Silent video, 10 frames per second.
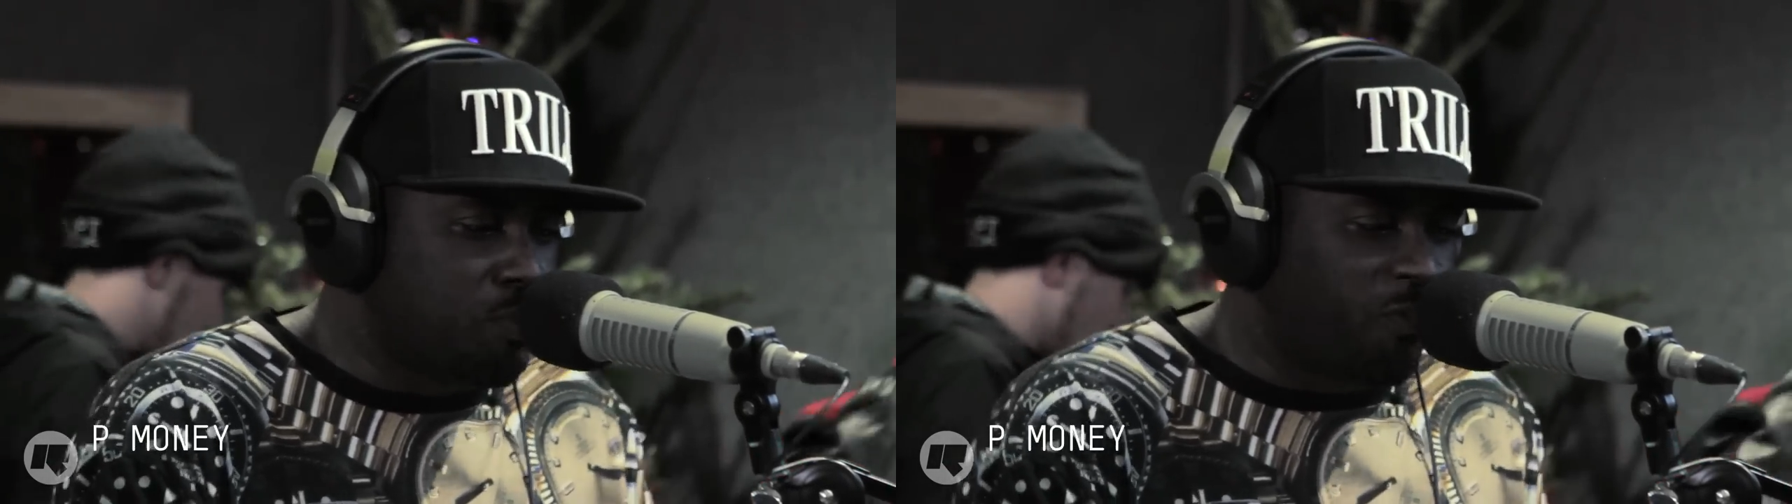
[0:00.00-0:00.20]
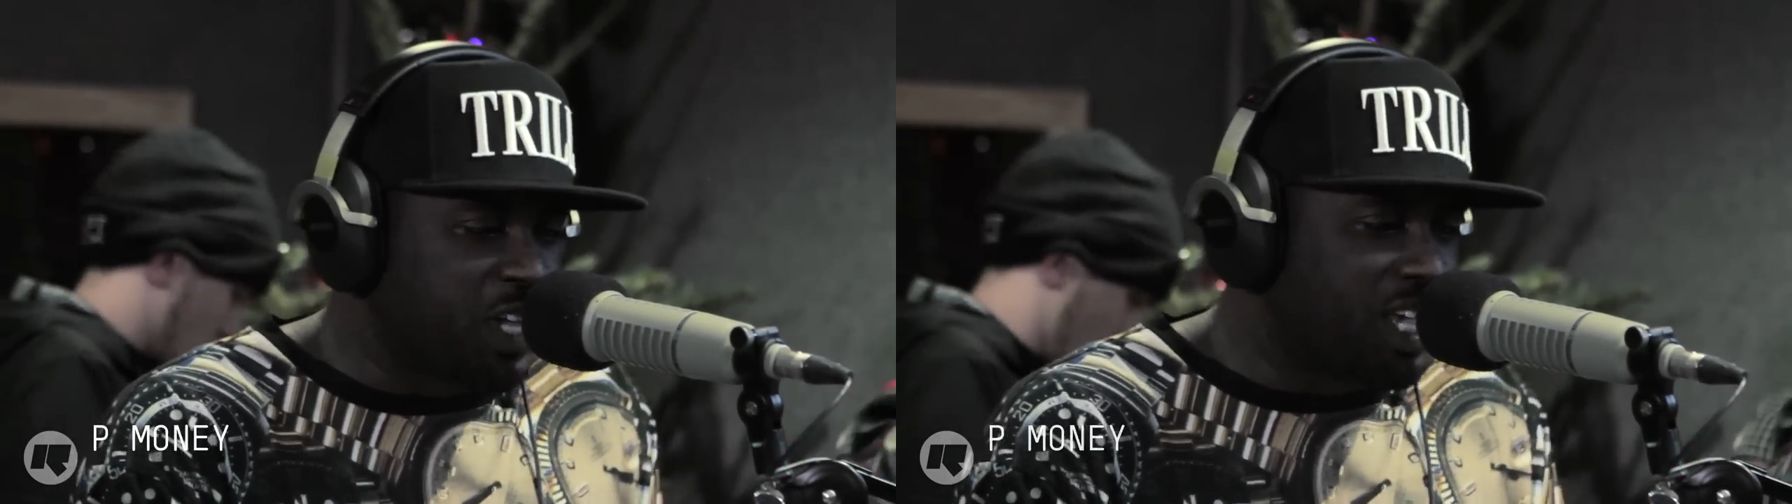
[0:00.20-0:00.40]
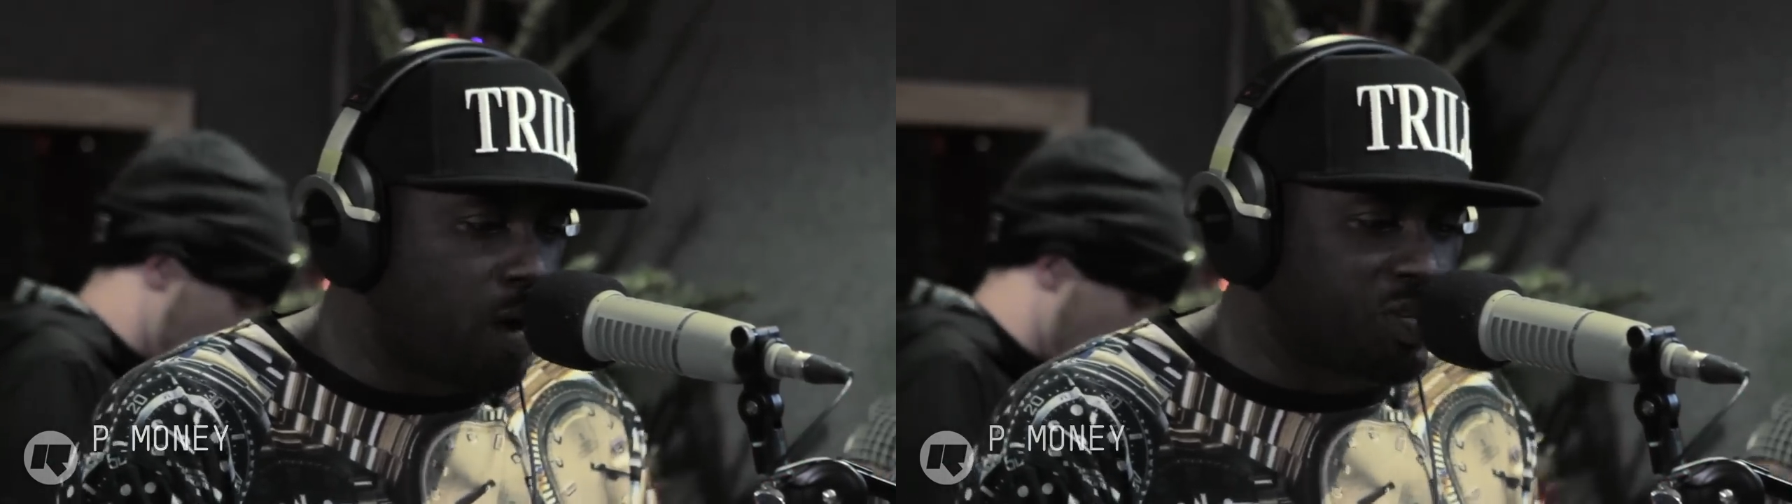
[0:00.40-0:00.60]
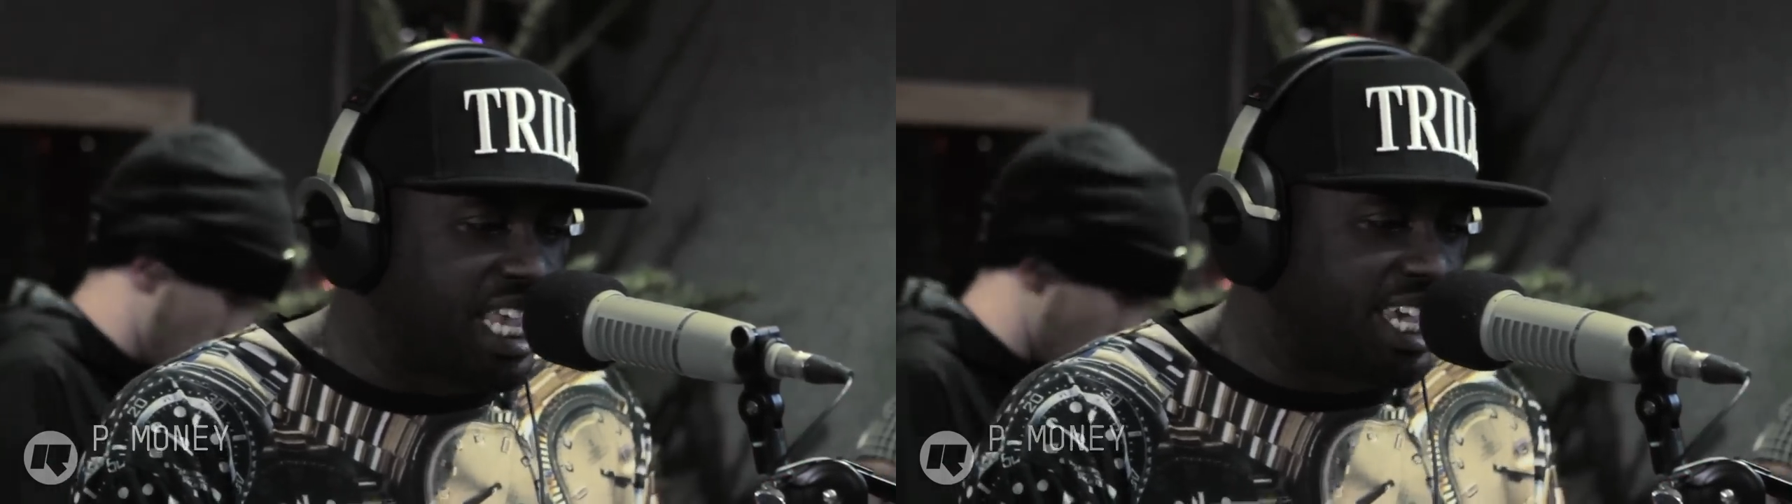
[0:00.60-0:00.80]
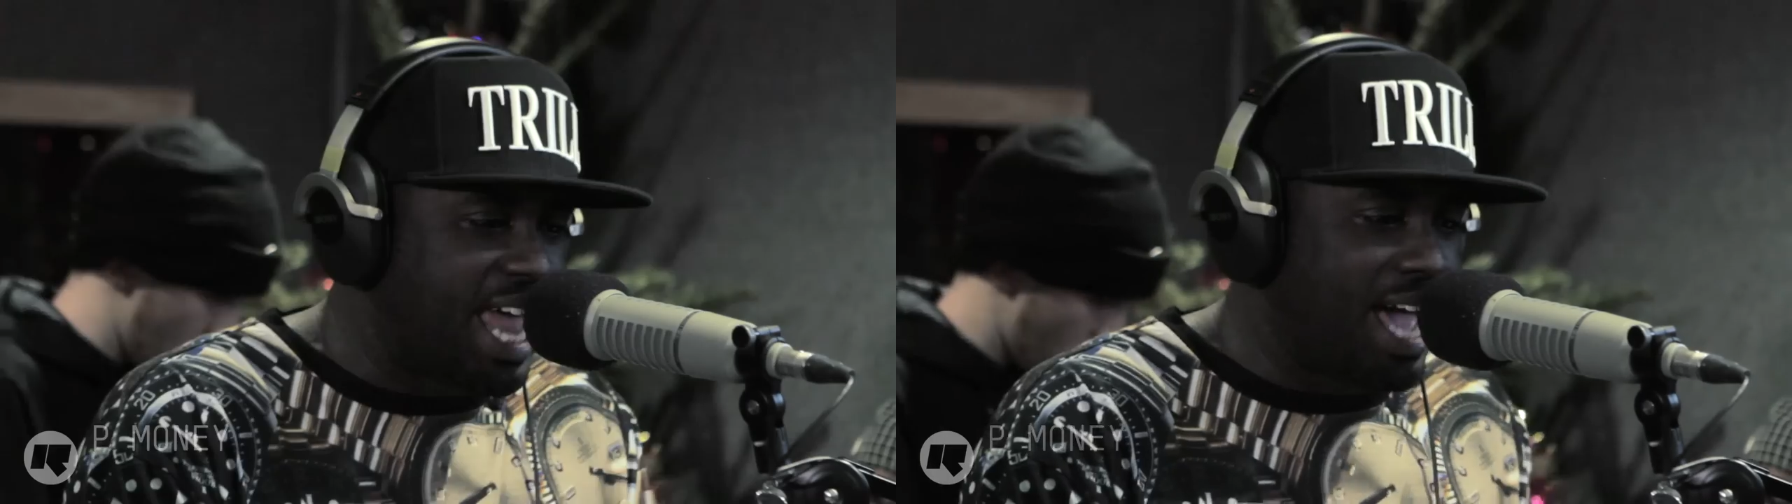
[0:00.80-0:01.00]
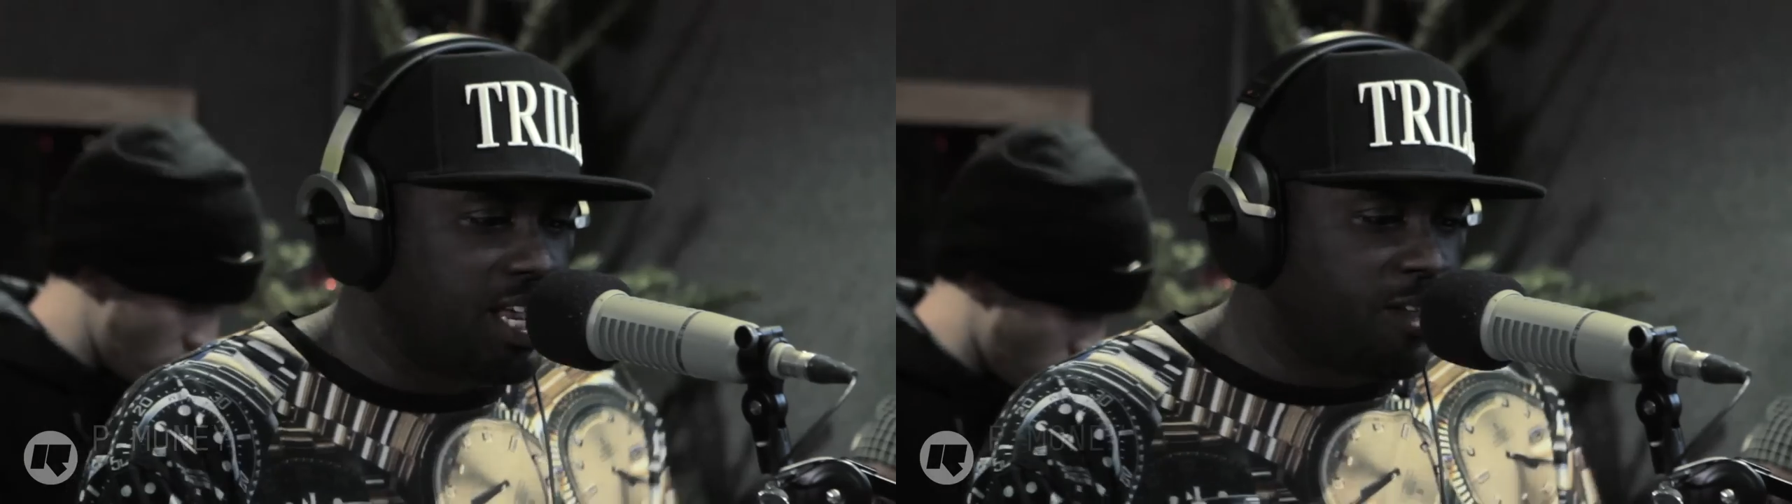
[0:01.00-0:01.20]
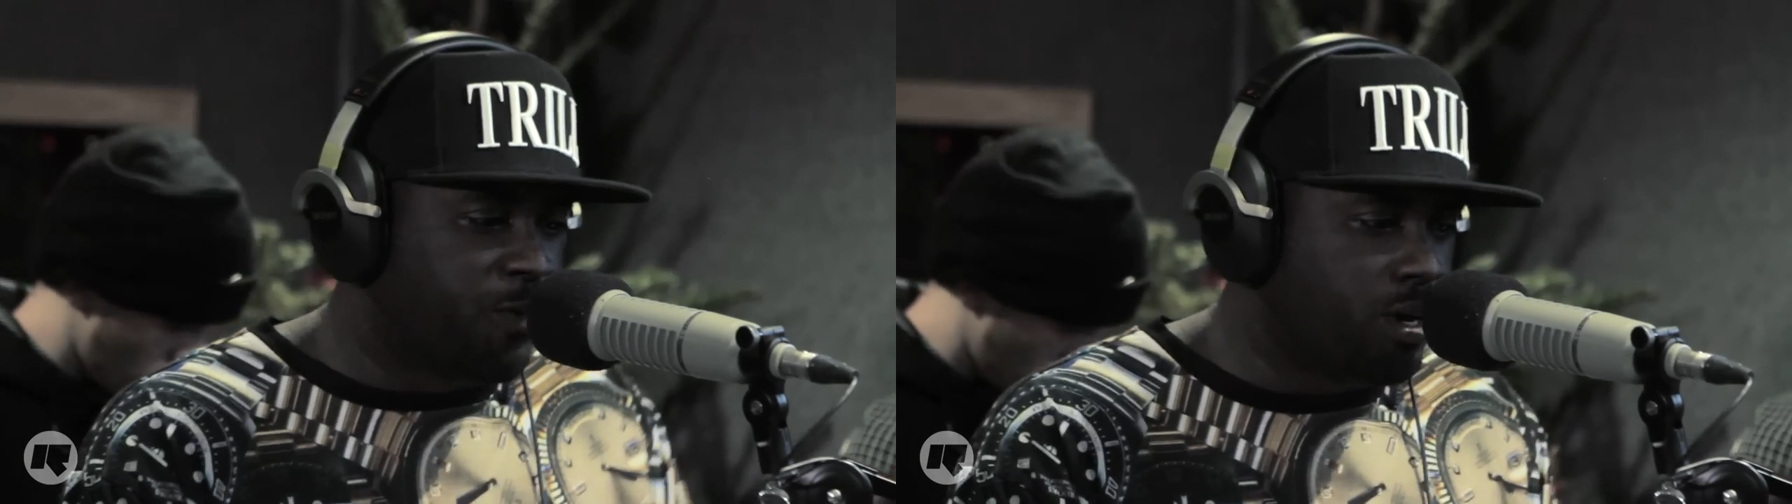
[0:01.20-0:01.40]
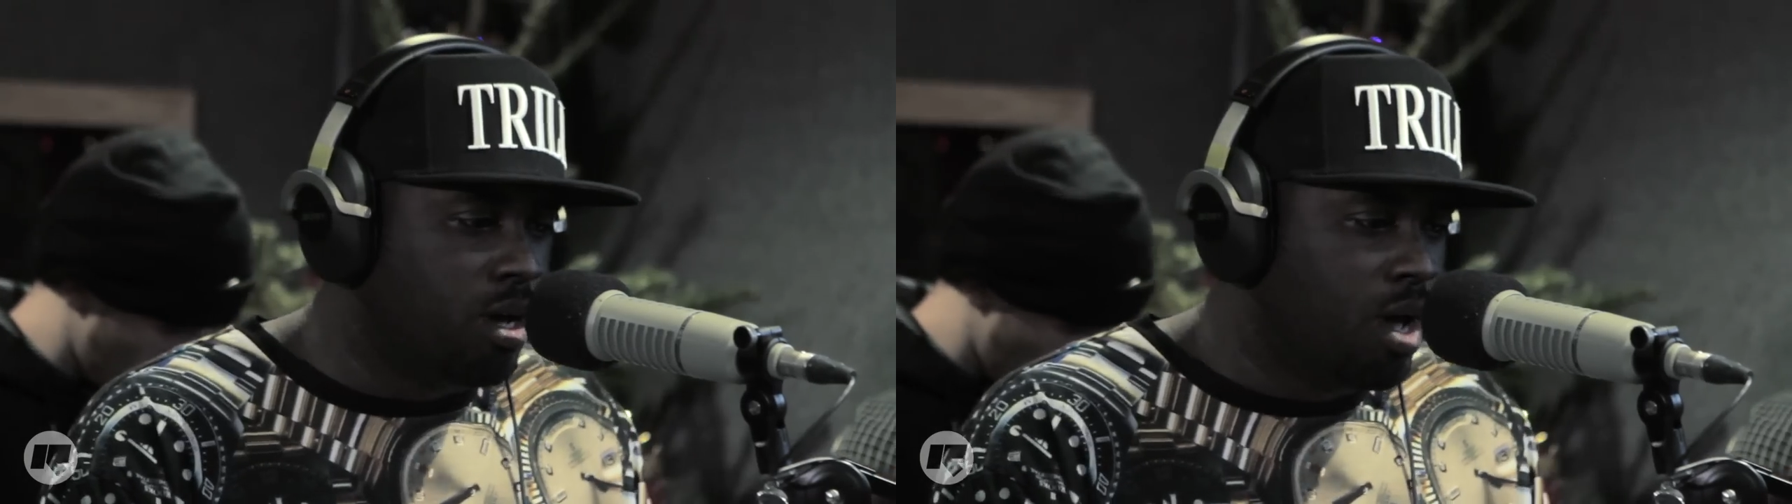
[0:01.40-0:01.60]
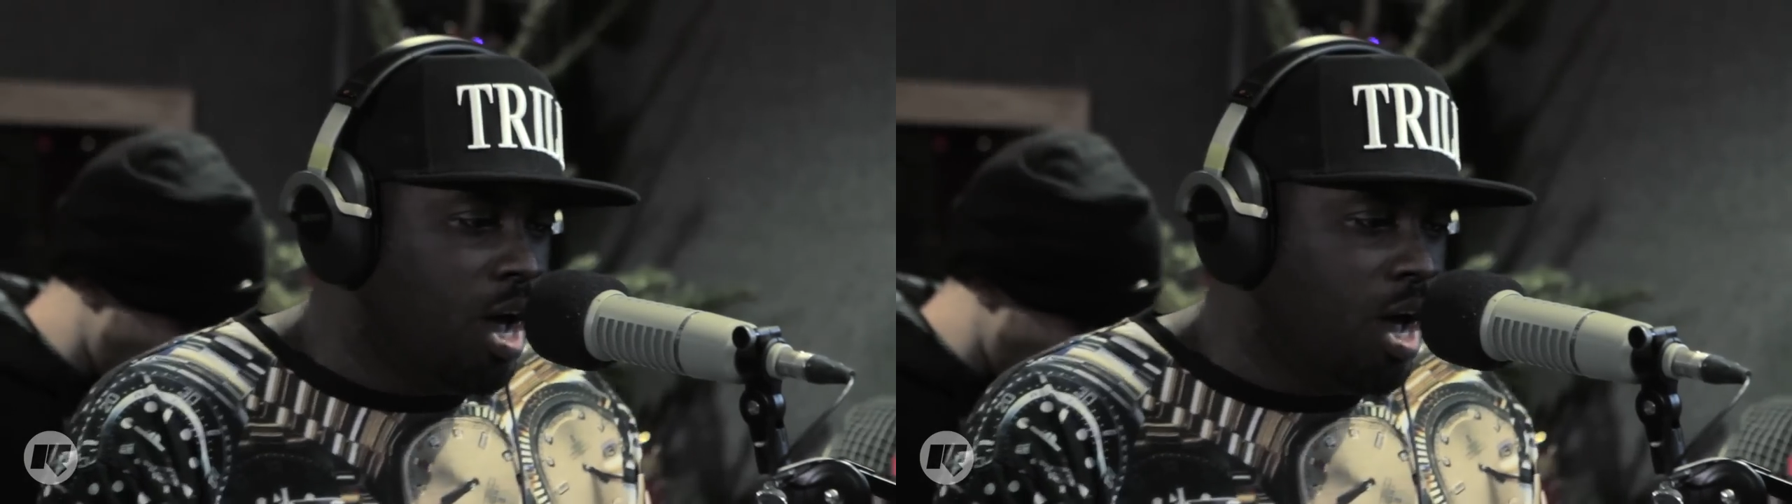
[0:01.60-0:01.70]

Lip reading: you'd be thinking I was taking out an elephant.